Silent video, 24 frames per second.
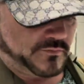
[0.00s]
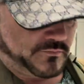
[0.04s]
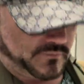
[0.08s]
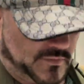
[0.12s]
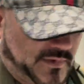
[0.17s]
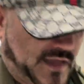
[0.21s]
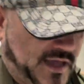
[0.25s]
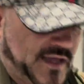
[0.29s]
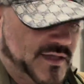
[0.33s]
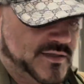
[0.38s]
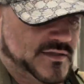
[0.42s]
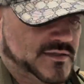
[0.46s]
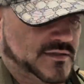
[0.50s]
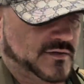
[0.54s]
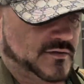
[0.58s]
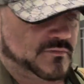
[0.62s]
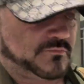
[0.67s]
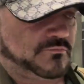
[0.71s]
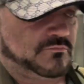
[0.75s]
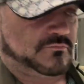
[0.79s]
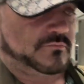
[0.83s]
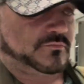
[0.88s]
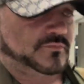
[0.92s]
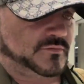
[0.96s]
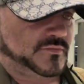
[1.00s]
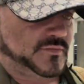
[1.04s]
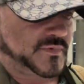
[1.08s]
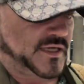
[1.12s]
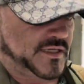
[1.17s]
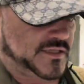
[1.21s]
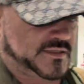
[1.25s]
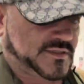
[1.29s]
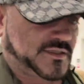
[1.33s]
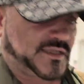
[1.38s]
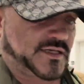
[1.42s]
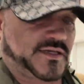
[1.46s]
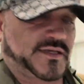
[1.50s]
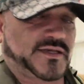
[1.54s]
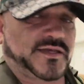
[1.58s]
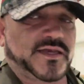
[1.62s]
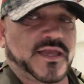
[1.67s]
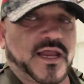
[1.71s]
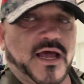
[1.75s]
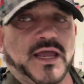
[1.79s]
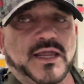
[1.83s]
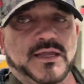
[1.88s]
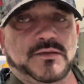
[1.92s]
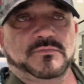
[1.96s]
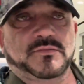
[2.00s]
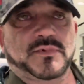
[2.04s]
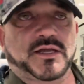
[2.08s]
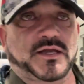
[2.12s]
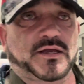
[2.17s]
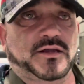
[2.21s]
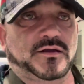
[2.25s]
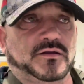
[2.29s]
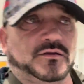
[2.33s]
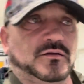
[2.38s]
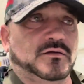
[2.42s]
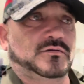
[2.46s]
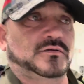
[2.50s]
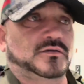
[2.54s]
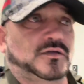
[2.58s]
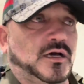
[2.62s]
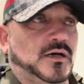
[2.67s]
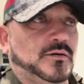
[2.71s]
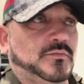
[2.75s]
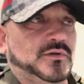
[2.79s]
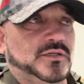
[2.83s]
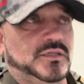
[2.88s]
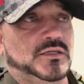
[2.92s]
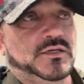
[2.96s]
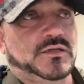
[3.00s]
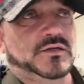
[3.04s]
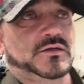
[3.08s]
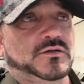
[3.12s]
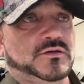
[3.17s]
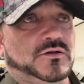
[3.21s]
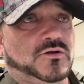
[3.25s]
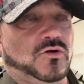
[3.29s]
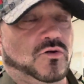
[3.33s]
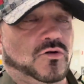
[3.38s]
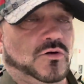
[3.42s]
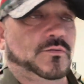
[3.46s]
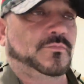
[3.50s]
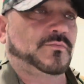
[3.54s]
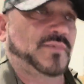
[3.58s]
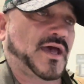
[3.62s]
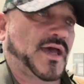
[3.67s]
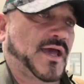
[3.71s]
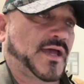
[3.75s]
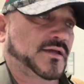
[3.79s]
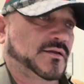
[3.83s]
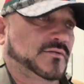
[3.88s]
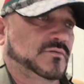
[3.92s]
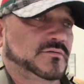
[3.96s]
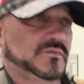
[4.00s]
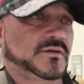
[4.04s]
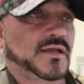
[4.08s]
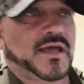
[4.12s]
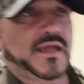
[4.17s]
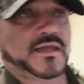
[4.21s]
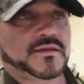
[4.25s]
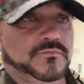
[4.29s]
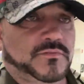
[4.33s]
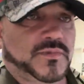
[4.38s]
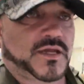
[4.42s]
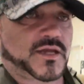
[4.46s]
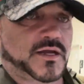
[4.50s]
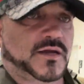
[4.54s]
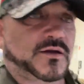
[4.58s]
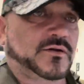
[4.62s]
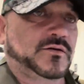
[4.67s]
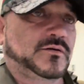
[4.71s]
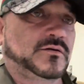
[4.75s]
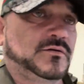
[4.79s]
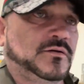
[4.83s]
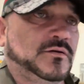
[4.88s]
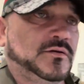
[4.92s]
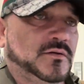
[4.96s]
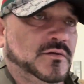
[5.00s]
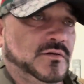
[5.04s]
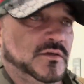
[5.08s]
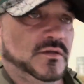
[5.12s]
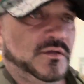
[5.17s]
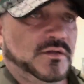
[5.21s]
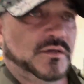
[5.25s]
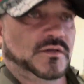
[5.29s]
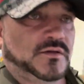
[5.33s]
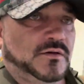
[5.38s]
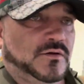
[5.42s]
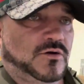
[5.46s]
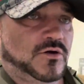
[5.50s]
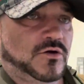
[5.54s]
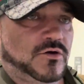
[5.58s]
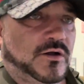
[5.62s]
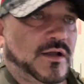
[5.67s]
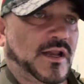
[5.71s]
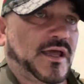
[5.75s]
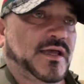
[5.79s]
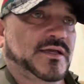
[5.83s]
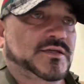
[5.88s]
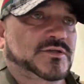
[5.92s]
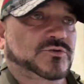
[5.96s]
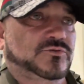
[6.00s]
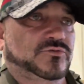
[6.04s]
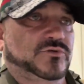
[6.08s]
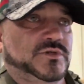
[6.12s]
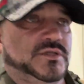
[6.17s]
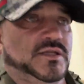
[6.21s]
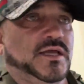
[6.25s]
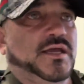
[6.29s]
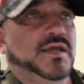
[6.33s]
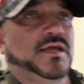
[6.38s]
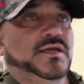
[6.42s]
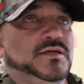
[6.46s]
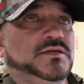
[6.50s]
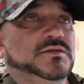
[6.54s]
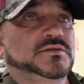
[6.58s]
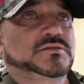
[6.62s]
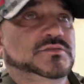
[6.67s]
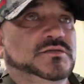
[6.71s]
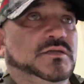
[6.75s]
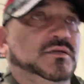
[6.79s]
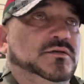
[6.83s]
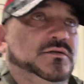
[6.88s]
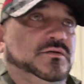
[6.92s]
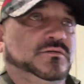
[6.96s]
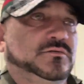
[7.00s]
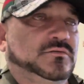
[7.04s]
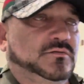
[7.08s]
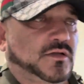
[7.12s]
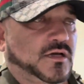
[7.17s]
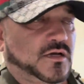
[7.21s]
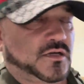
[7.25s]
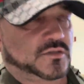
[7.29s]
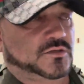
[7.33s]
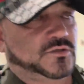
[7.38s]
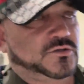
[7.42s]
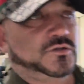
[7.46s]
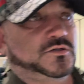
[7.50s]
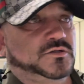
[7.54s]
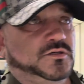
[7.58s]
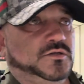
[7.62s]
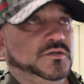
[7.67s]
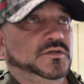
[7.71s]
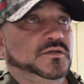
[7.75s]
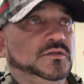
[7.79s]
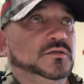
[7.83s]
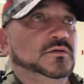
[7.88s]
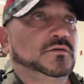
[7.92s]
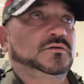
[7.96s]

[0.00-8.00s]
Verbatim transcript: That's a that's a nightmare. Coming here, going back, nightmare. For the last three days, not good.